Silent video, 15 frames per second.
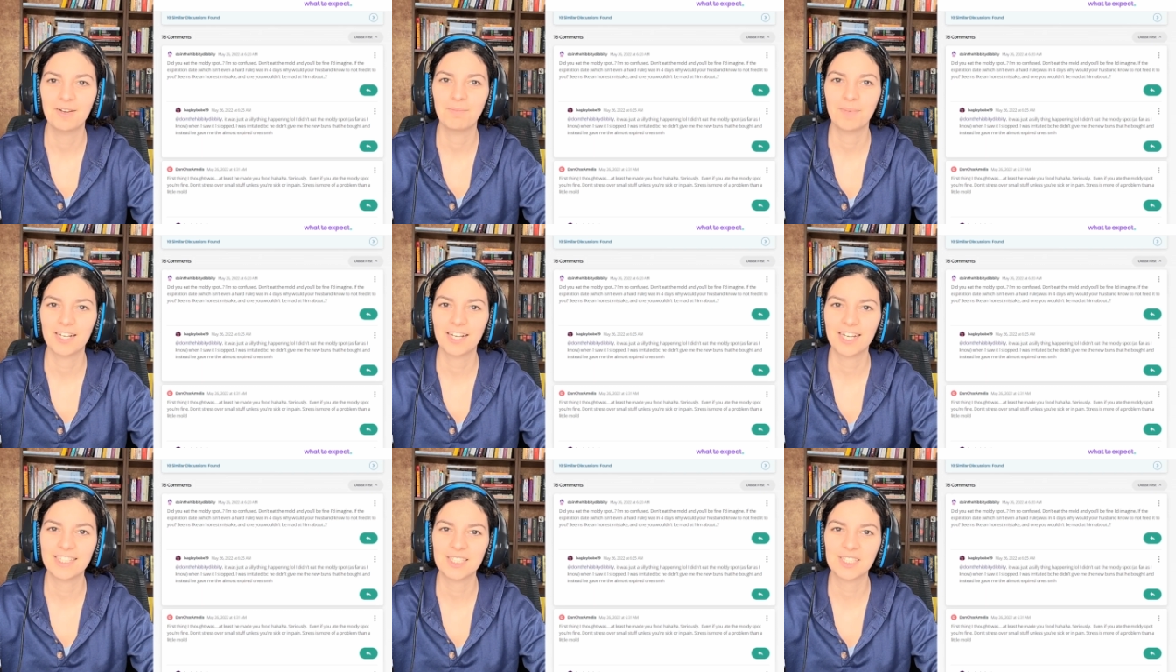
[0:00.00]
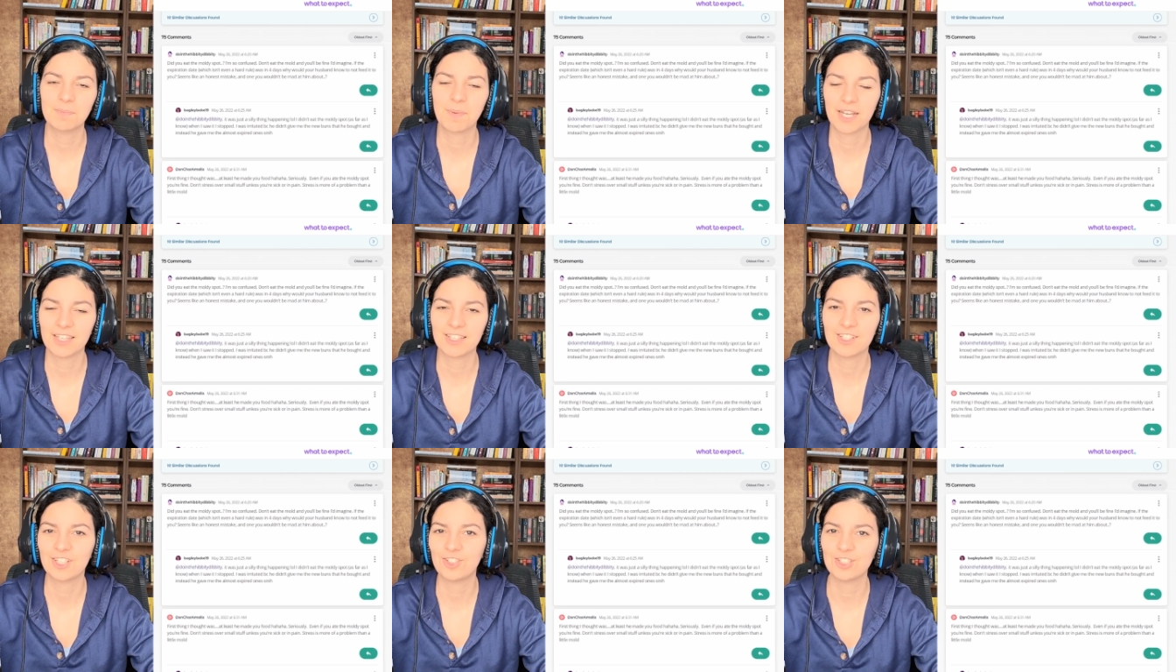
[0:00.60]
but I suspect
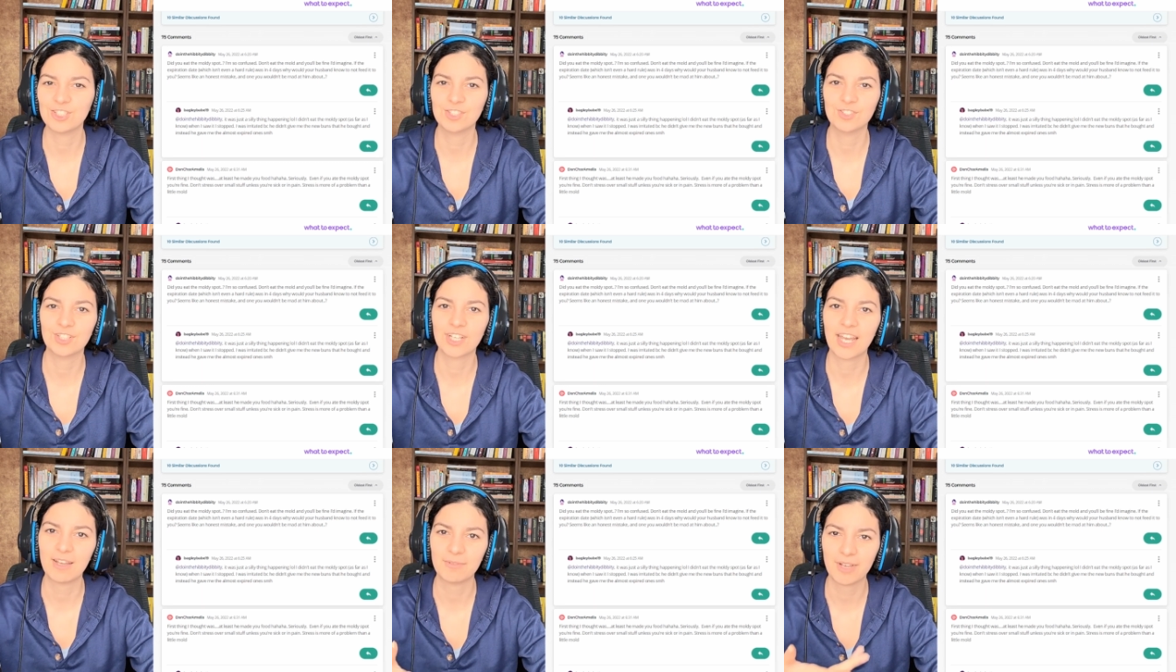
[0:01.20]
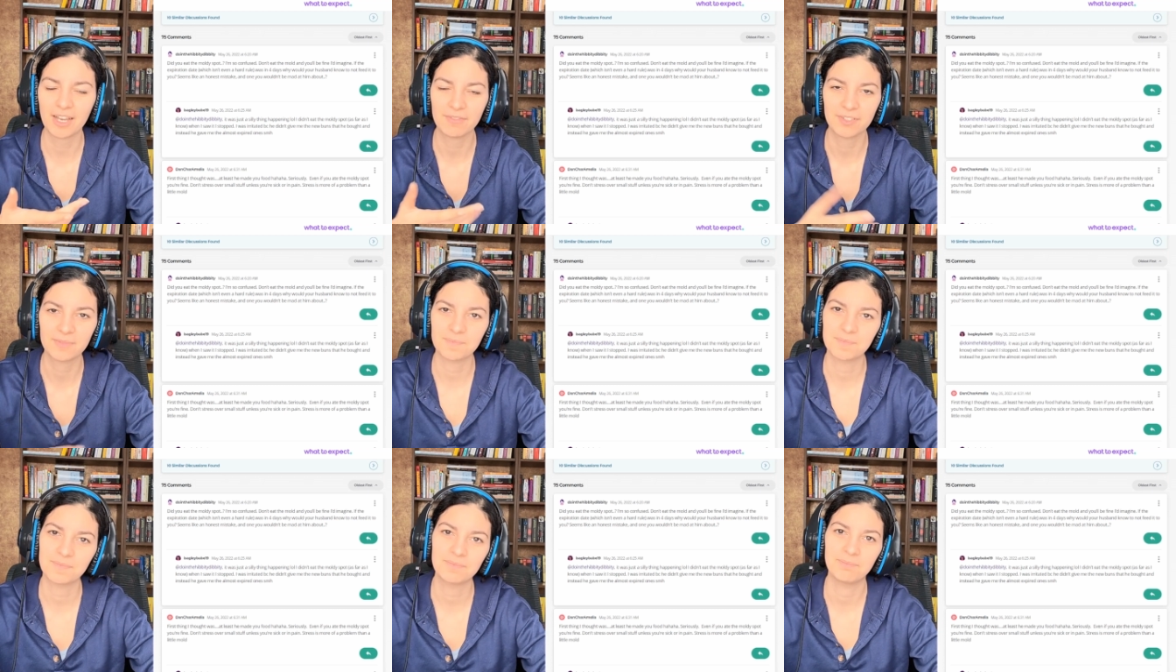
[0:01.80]
that he just thought, hey, we have a
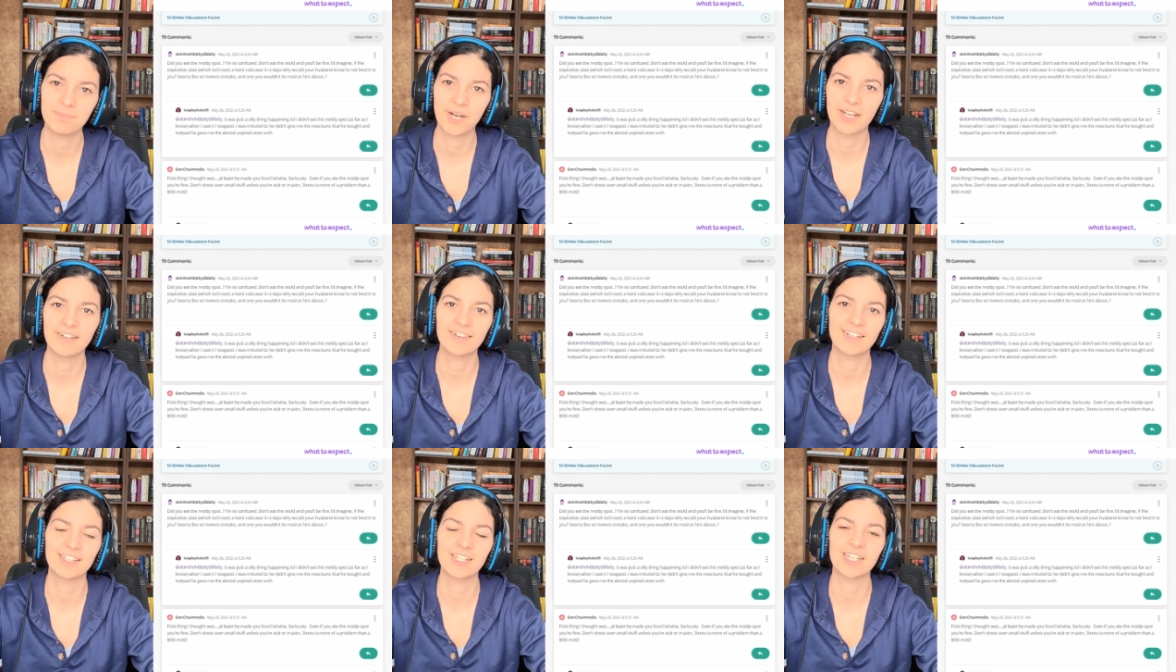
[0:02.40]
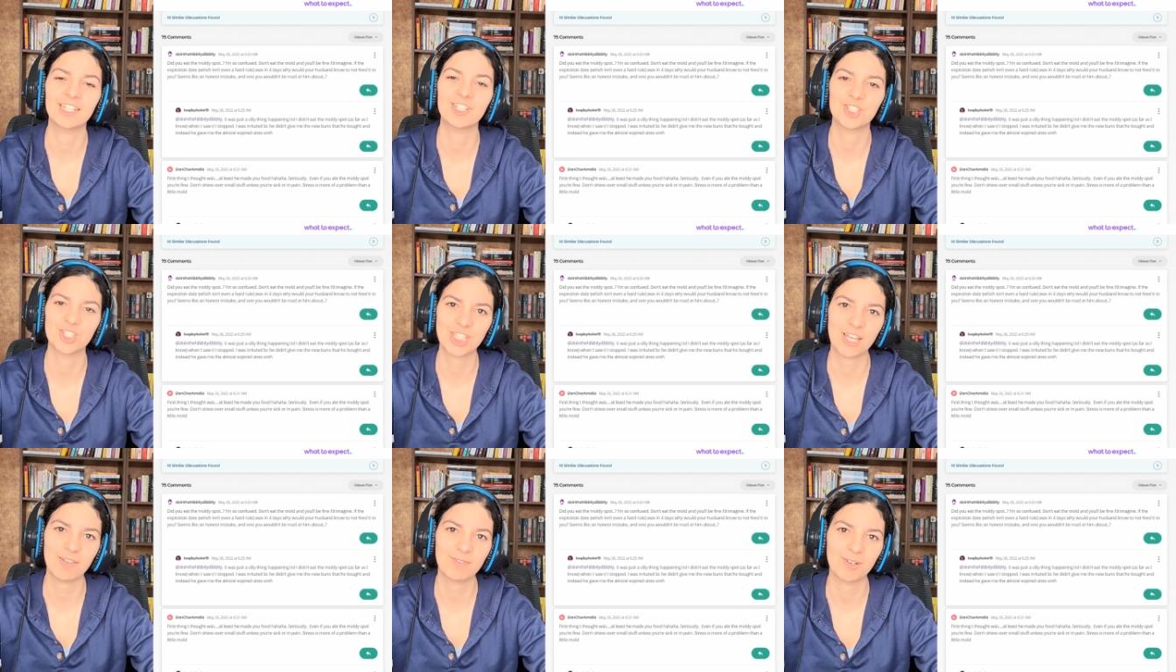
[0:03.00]
bun, and then he
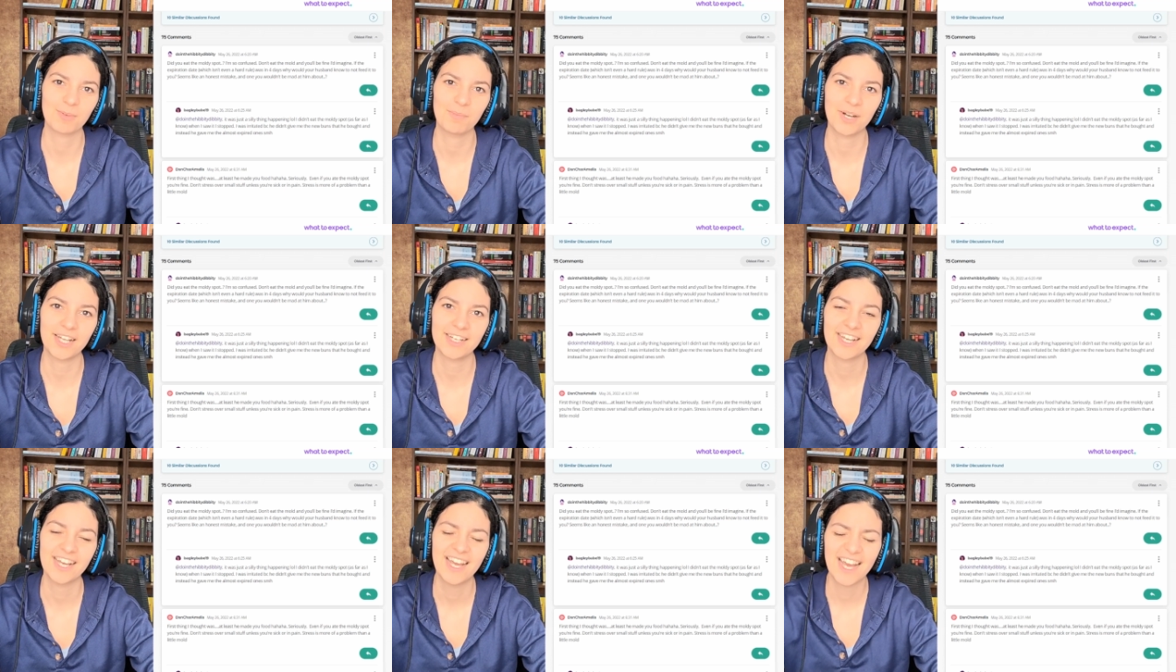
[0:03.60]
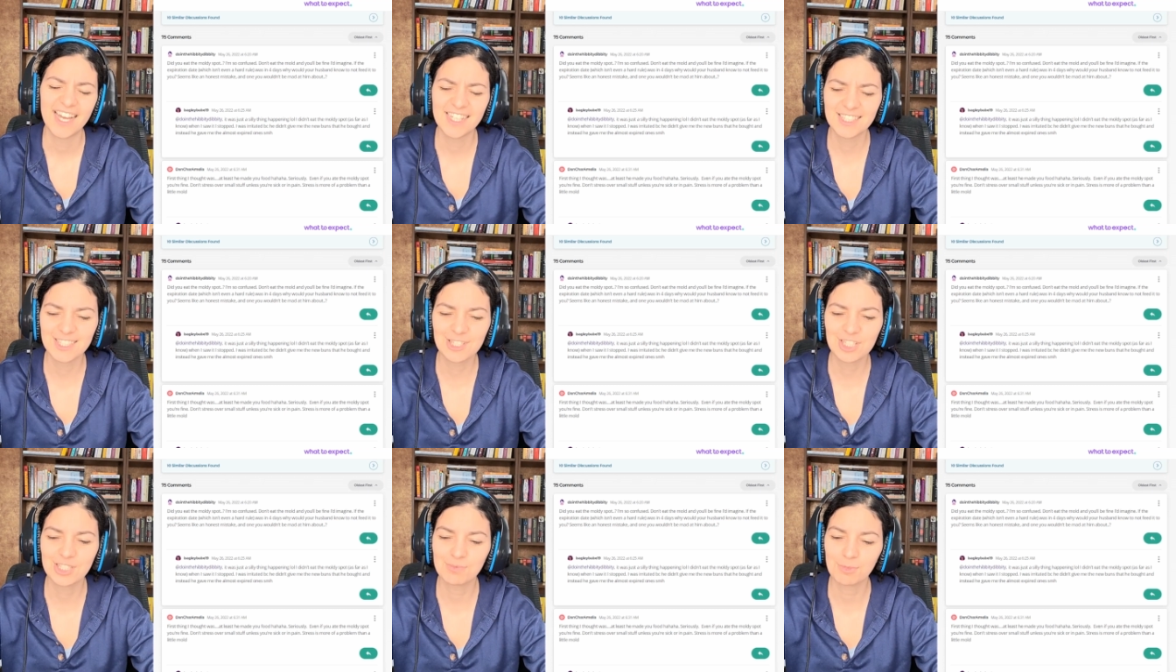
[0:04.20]
just gave her a bun. And it's
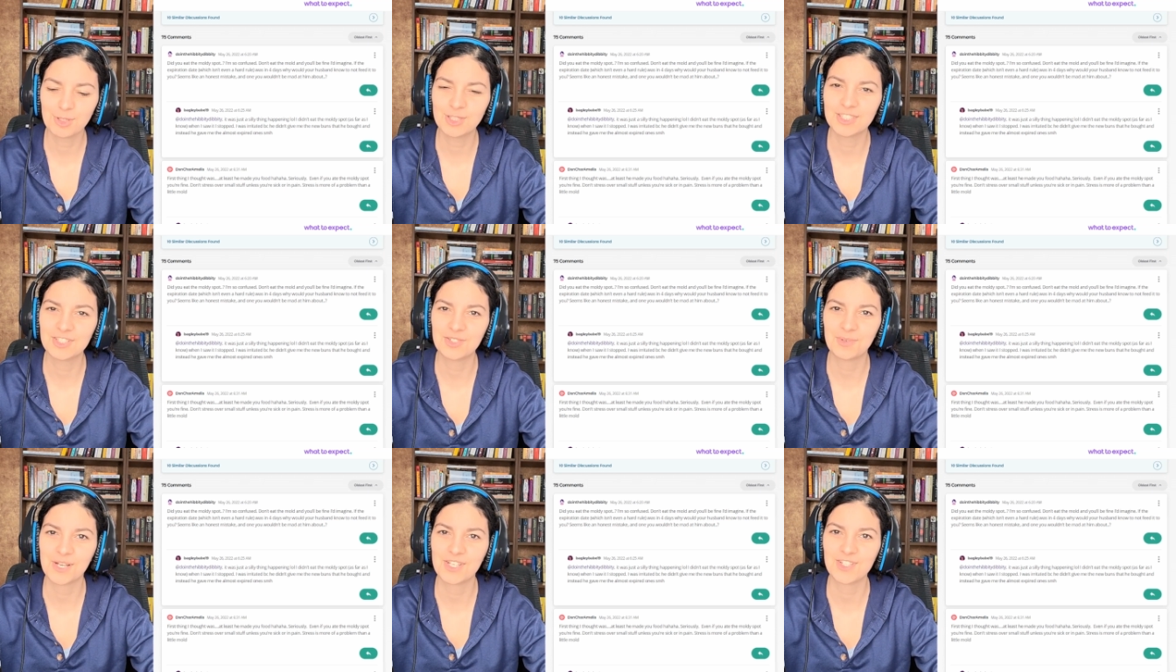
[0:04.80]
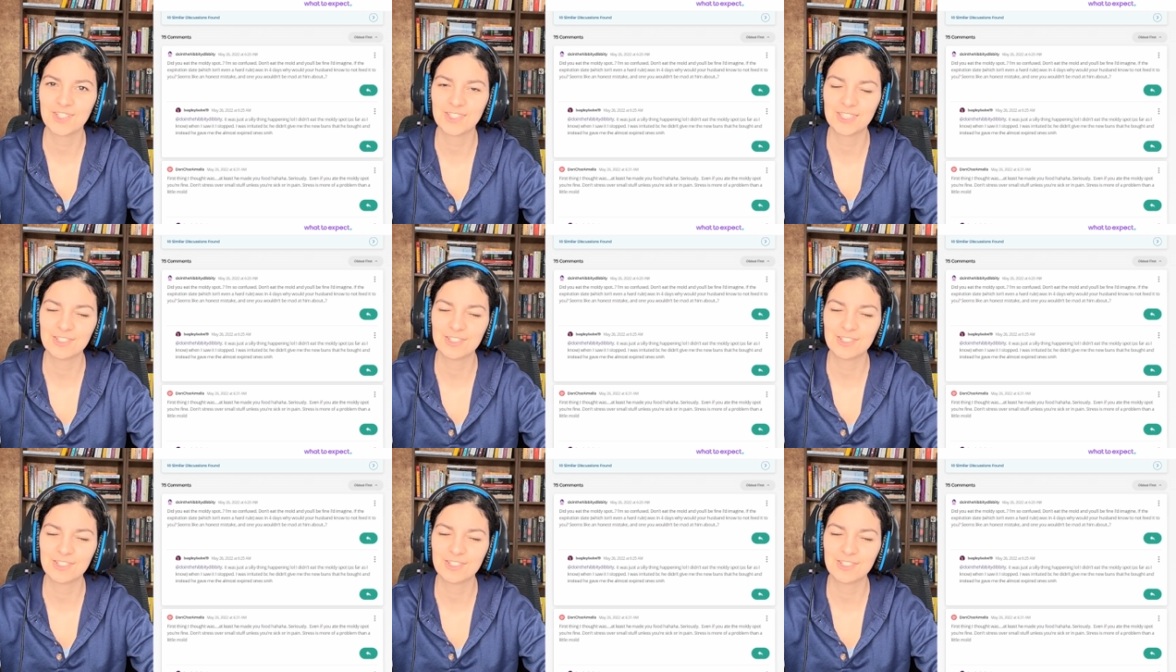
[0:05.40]
such a small situation,